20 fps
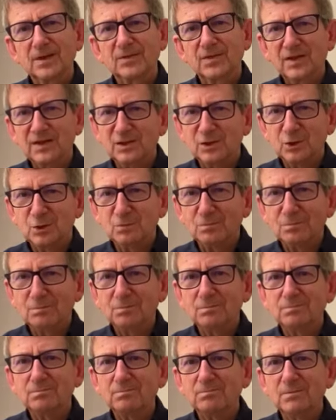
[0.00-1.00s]
Thank you.
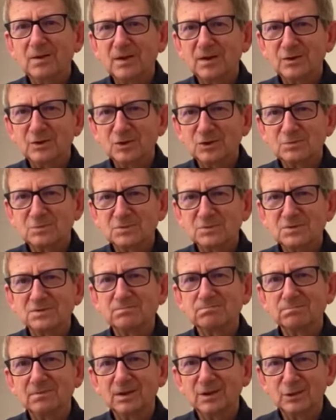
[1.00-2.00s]
Merry Christmas.
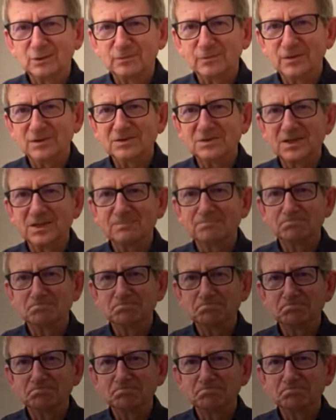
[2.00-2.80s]
Thank you for listening.